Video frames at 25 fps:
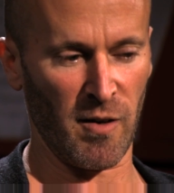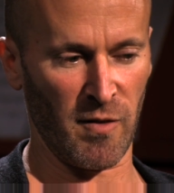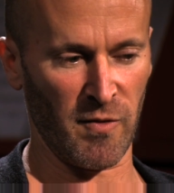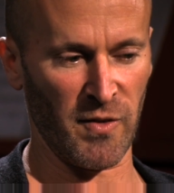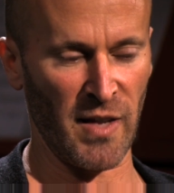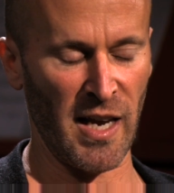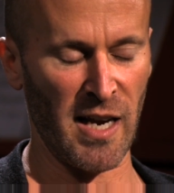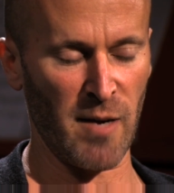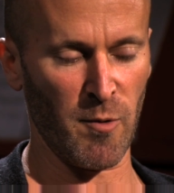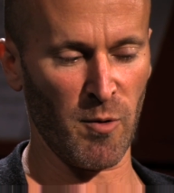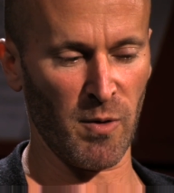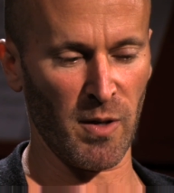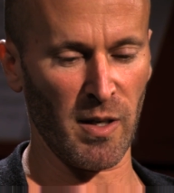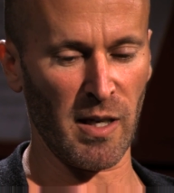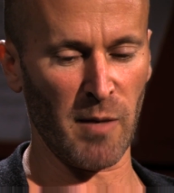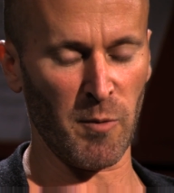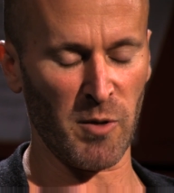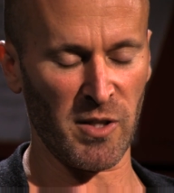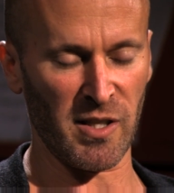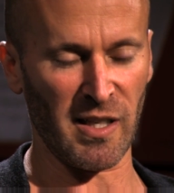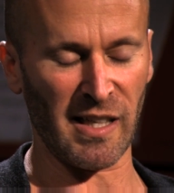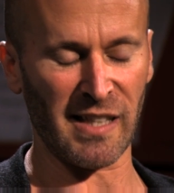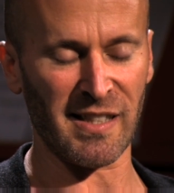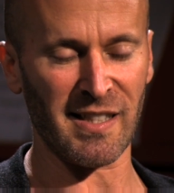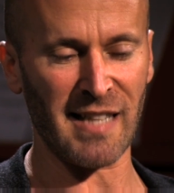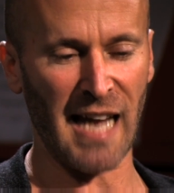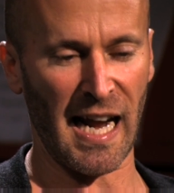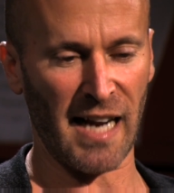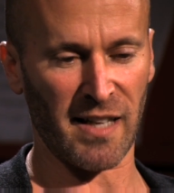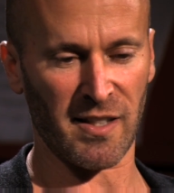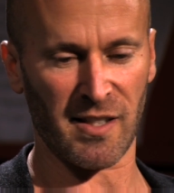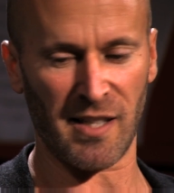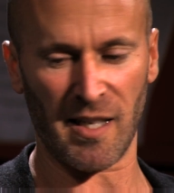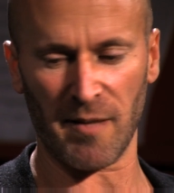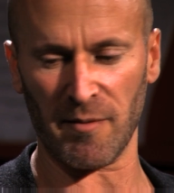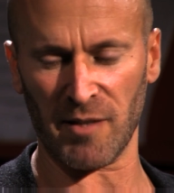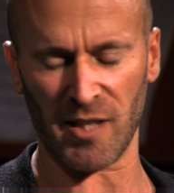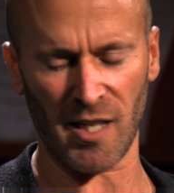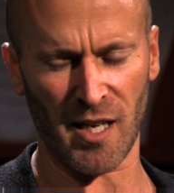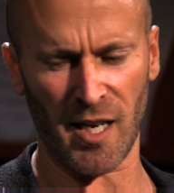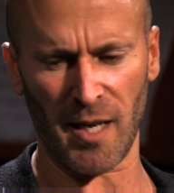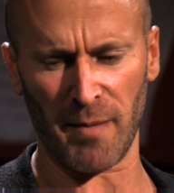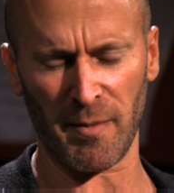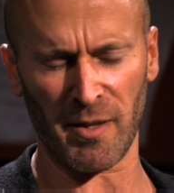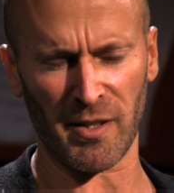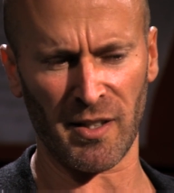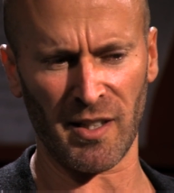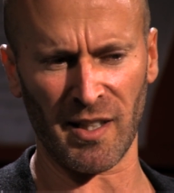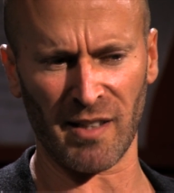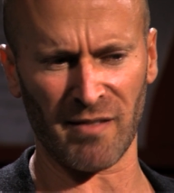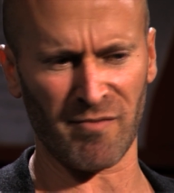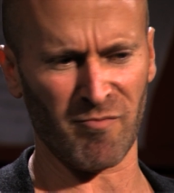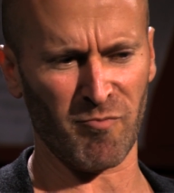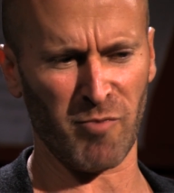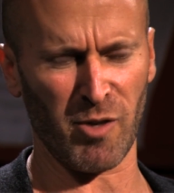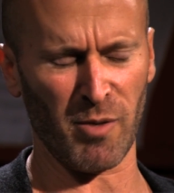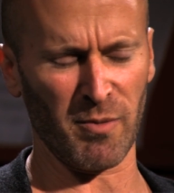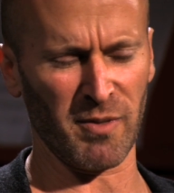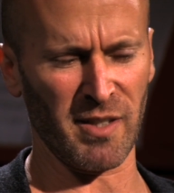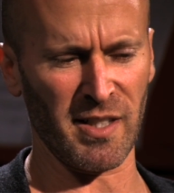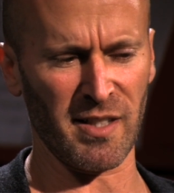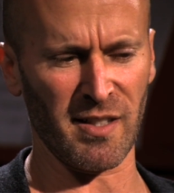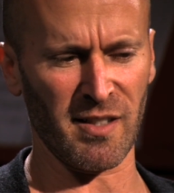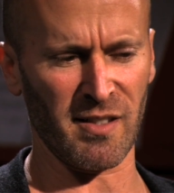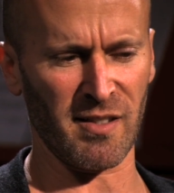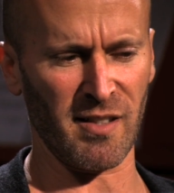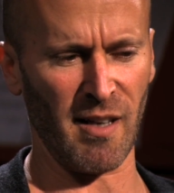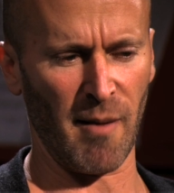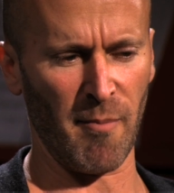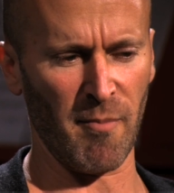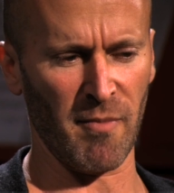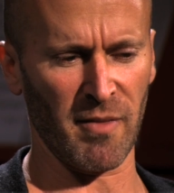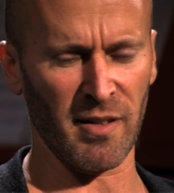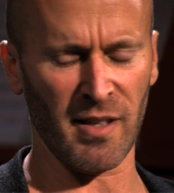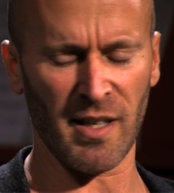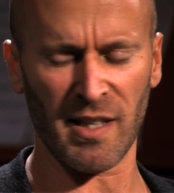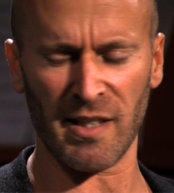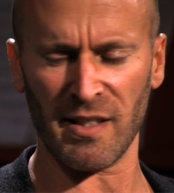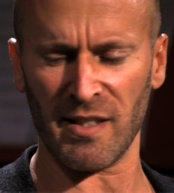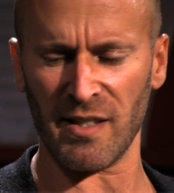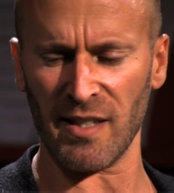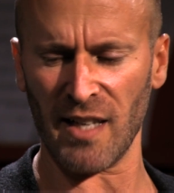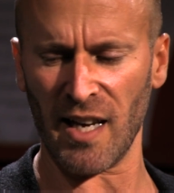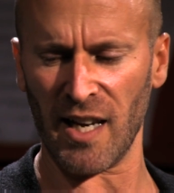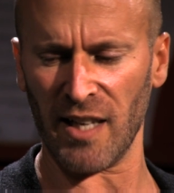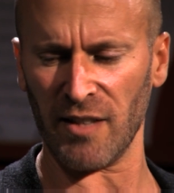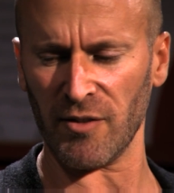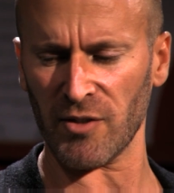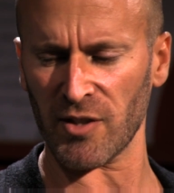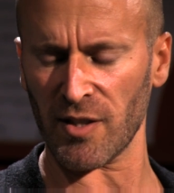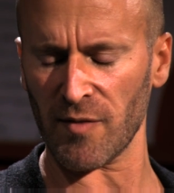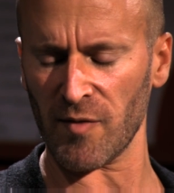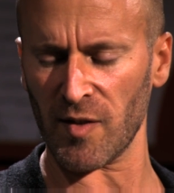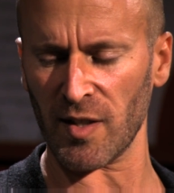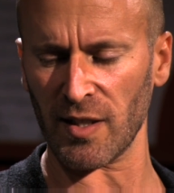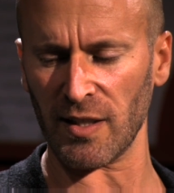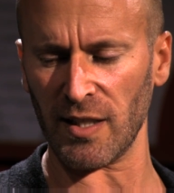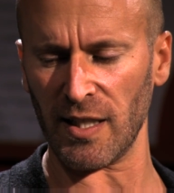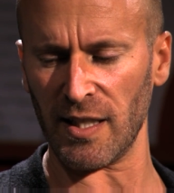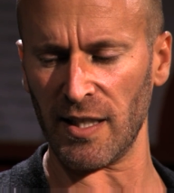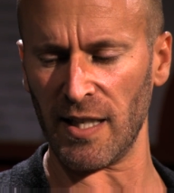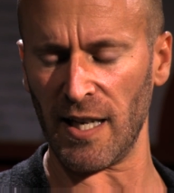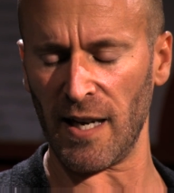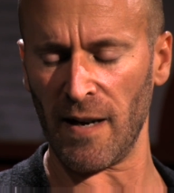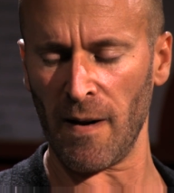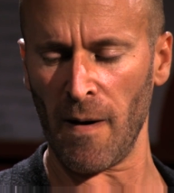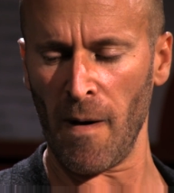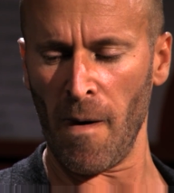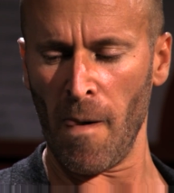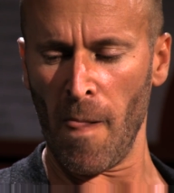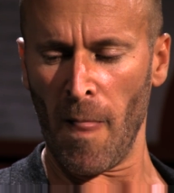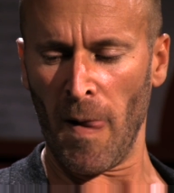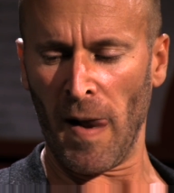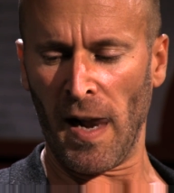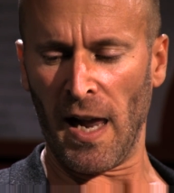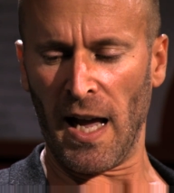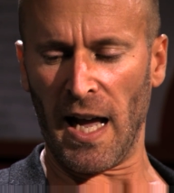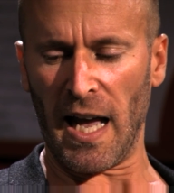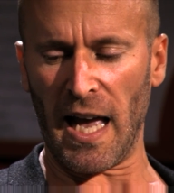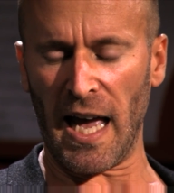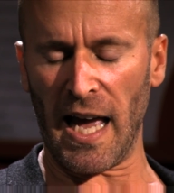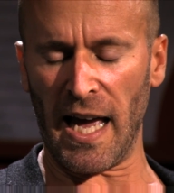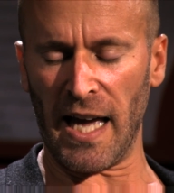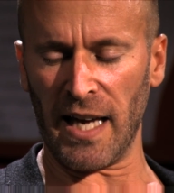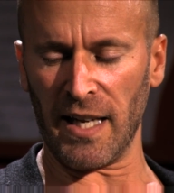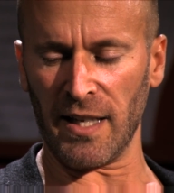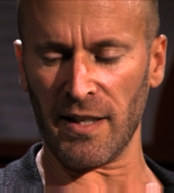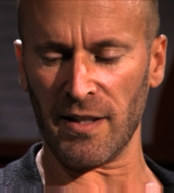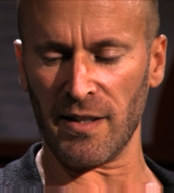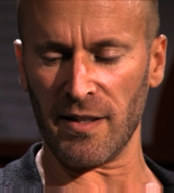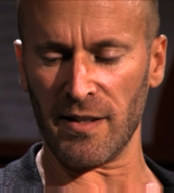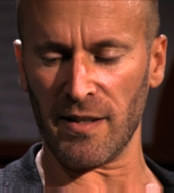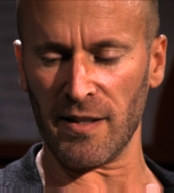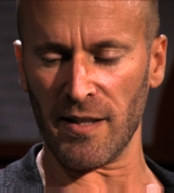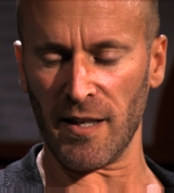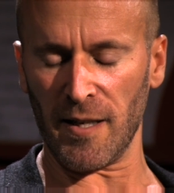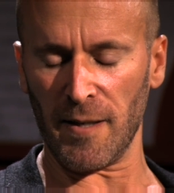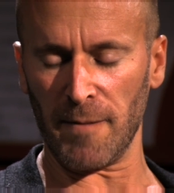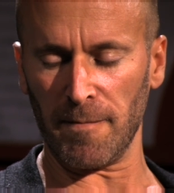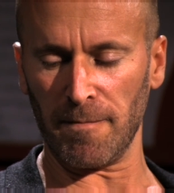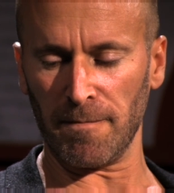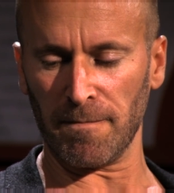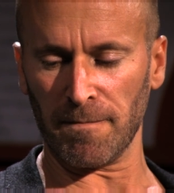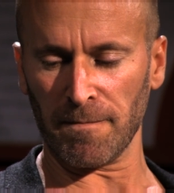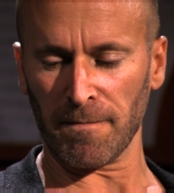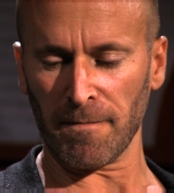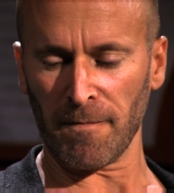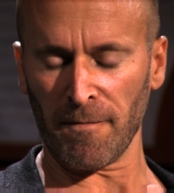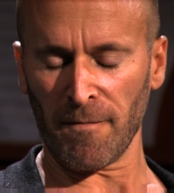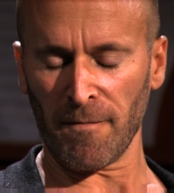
they were, it was the exact same time, I think, probably December 98 or something like that. And um,